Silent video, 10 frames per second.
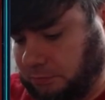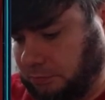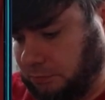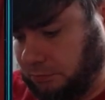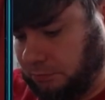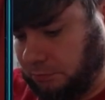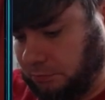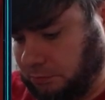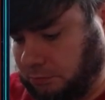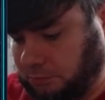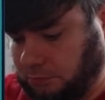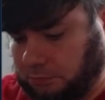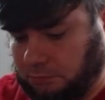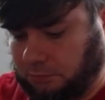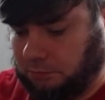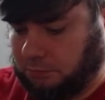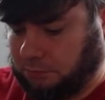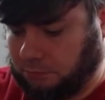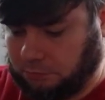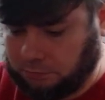Okay.
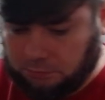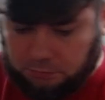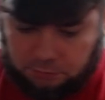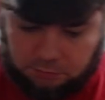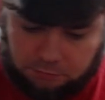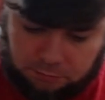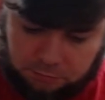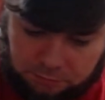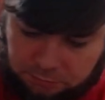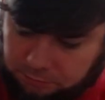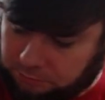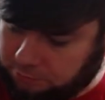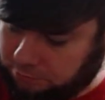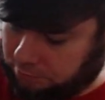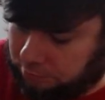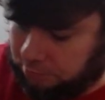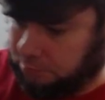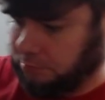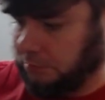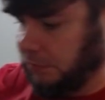So I've
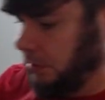gotten rid of 2